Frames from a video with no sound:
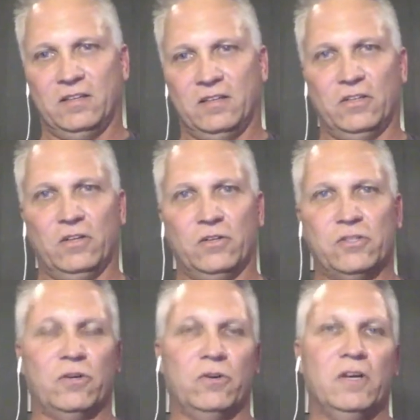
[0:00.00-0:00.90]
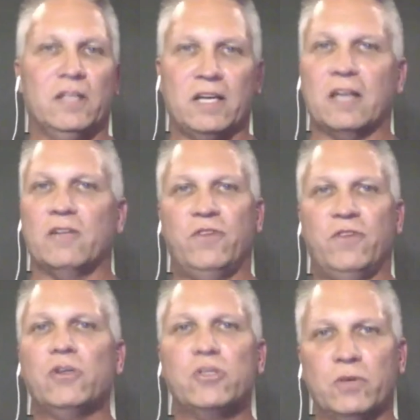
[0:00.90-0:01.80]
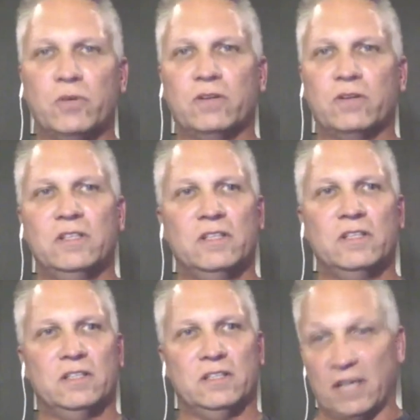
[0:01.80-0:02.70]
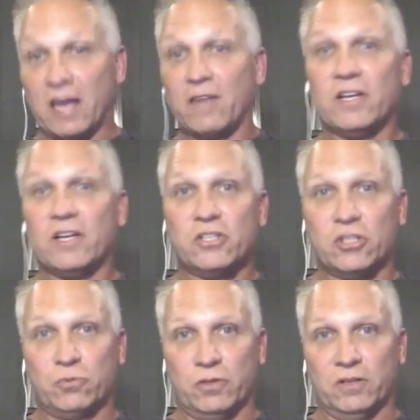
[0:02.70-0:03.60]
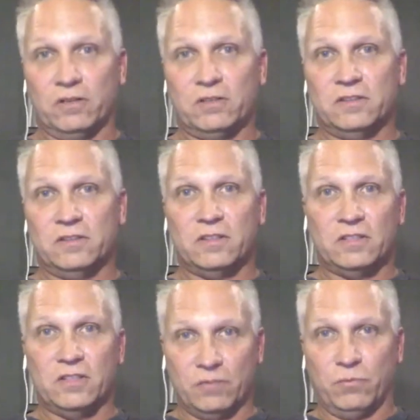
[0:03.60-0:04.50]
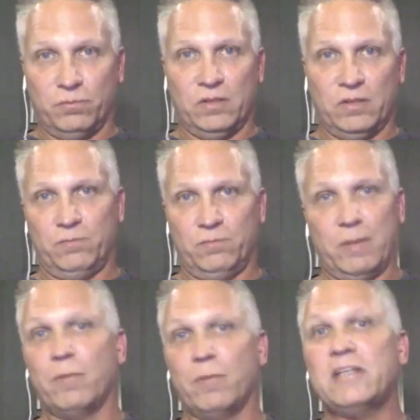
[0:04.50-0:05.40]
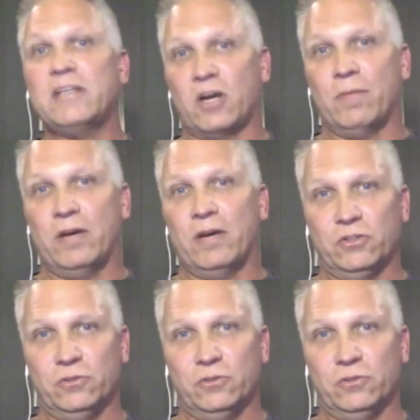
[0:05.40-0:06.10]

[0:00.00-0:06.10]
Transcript: you know so yeah the fear is real the evidence is real it, people may talk about you